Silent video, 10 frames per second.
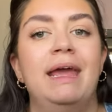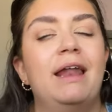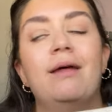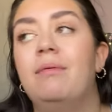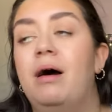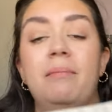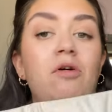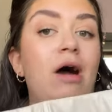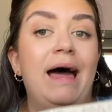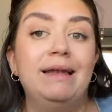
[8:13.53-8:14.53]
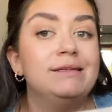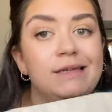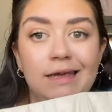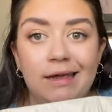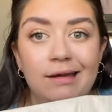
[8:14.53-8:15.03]
And I, I'm not
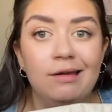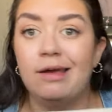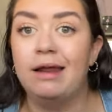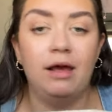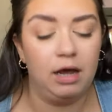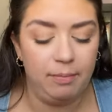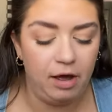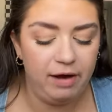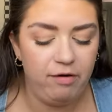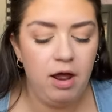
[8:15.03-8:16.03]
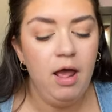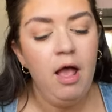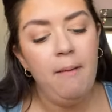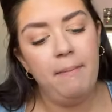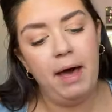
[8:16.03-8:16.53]
anti looking like a pirate,
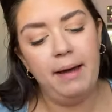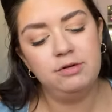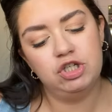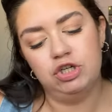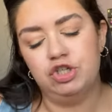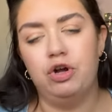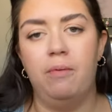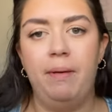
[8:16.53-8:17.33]
but I'm just not sure.